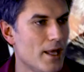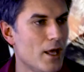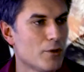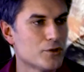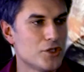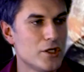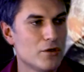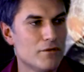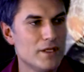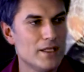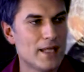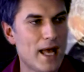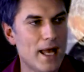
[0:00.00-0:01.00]
Let us
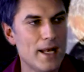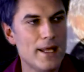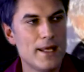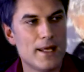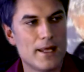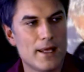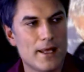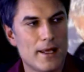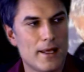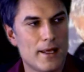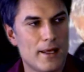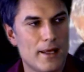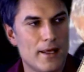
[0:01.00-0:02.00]
start observing
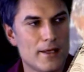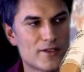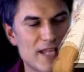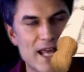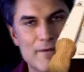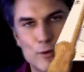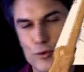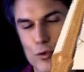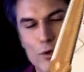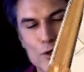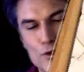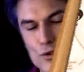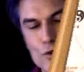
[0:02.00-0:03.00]
upward left
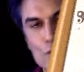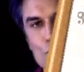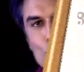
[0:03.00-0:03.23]
this